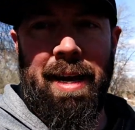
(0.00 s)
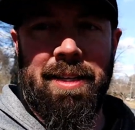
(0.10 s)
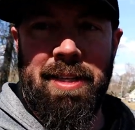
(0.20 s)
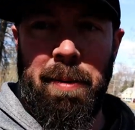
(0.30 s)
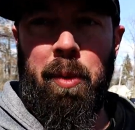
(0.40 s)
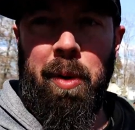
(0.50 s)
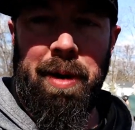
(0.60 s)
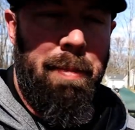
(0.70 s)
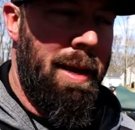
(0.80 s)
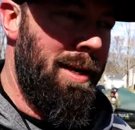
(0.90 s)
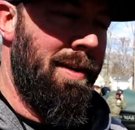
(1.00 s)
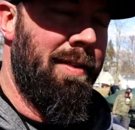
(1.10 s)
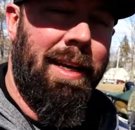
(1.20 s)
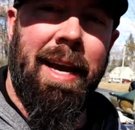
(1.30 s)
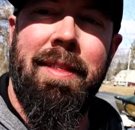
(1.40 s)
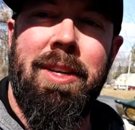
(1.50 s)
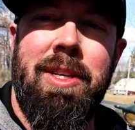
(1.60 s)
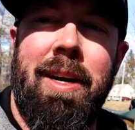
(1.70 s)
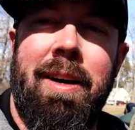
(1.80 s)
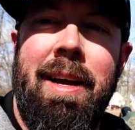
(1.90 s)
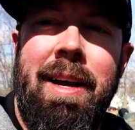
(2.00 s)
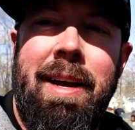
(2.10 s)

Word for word: at some point, maybe even again this year.